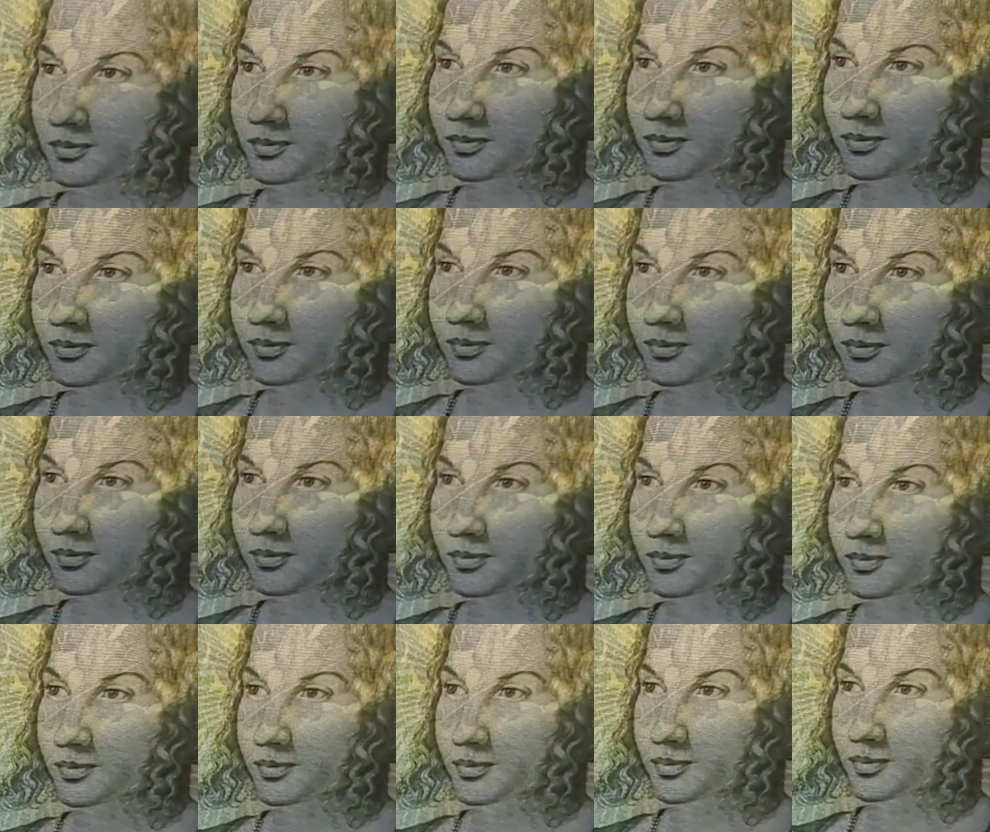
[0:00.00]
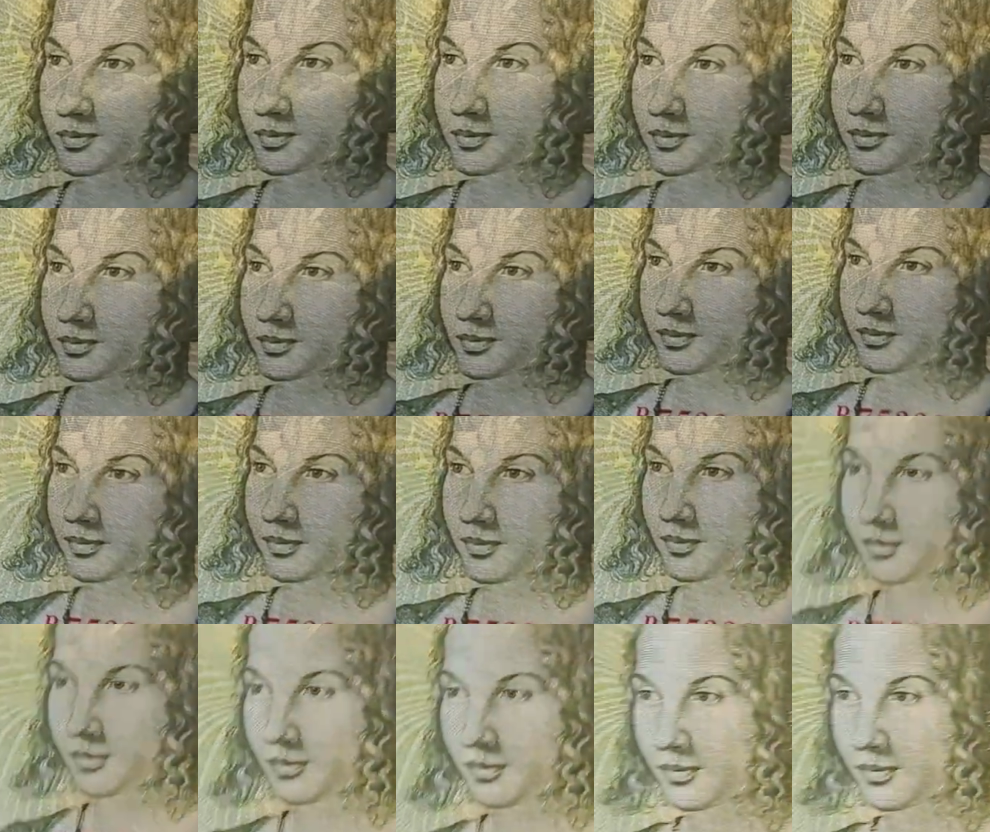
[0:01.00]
is also the person in the portrait.